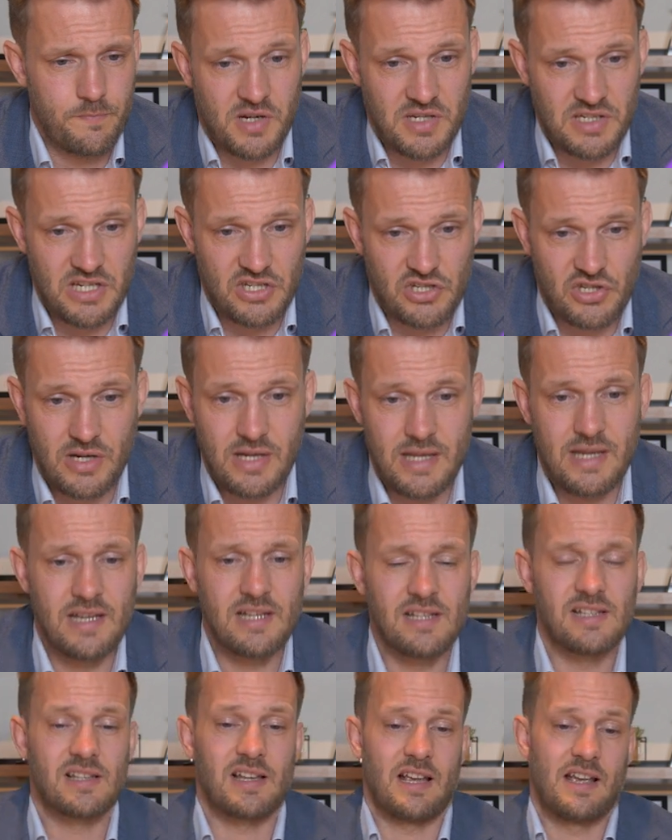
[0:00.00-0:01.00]
condition
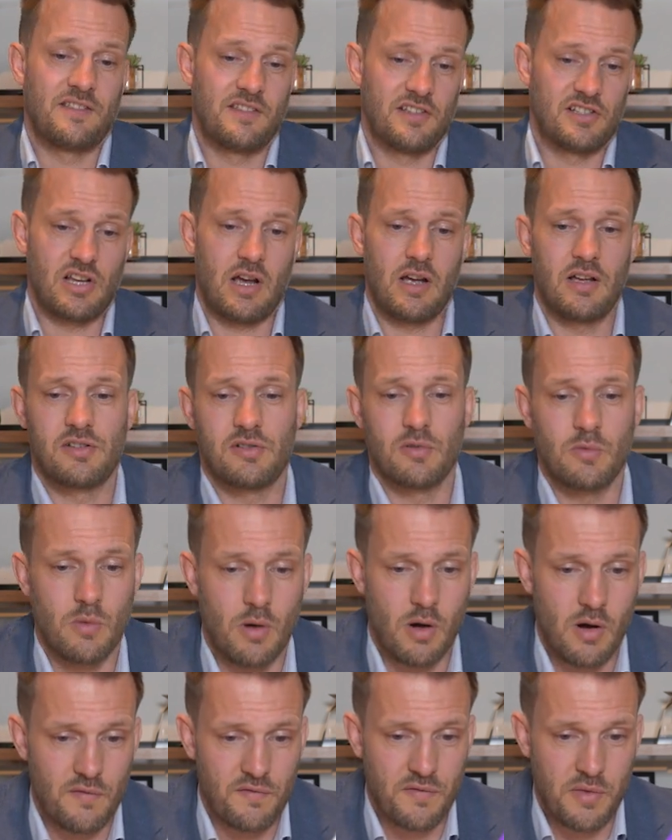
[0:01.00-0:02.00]
is, and the
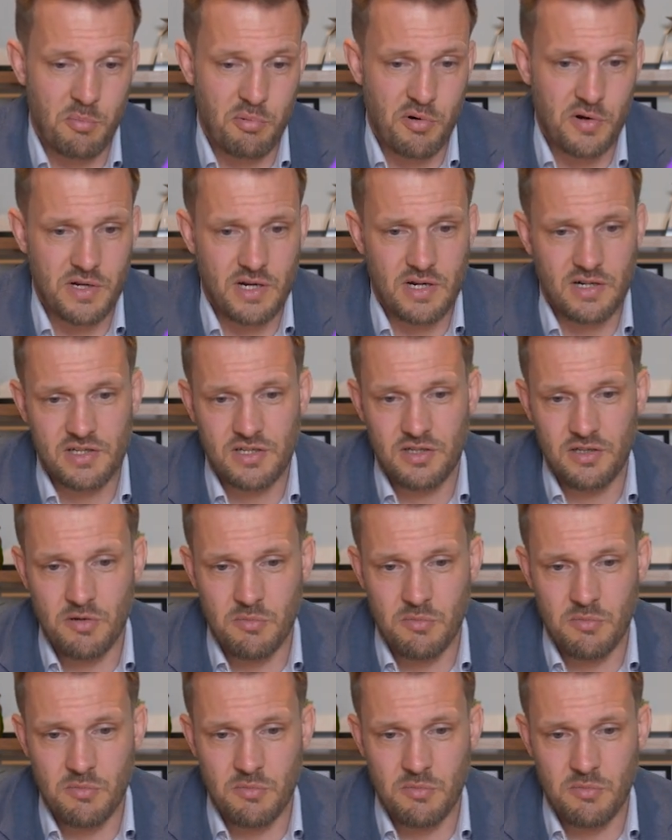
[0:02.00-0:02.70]
title of the product